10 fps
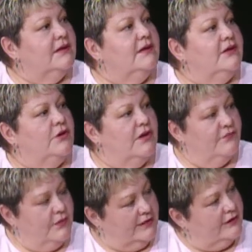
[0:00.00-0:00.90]

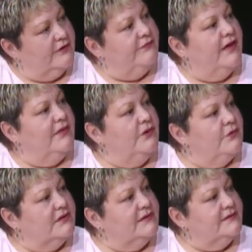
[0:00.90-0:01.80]
If we clarify the
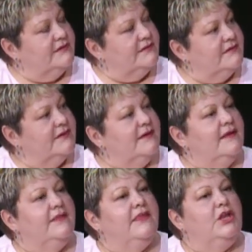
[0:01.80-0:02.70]
ordinances,
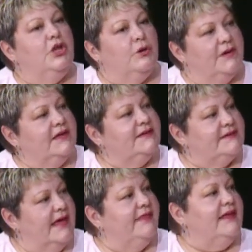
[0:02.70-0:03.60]
then nobody can
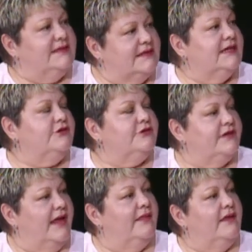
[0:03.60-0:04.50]
say they didn't
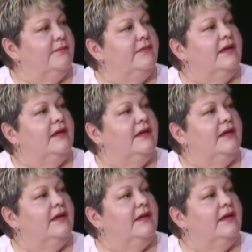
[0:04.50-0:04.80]
understand them,